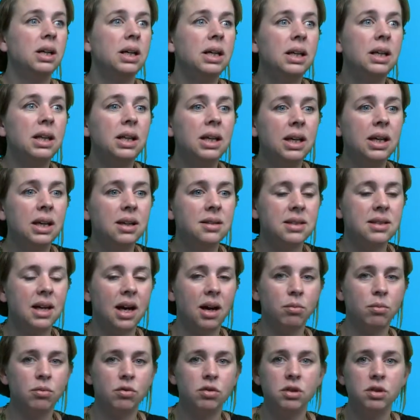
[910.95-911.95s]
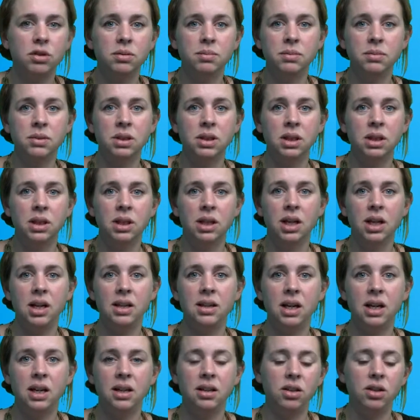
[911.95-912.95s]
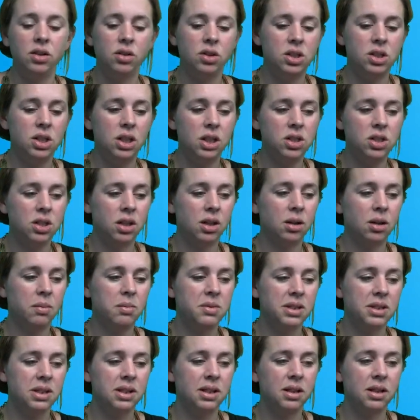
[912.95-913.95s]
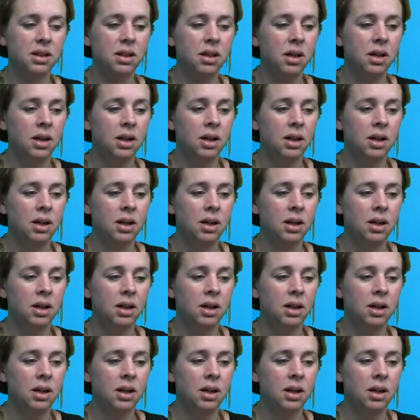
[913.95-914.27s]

in the exam room and then your teacher comes in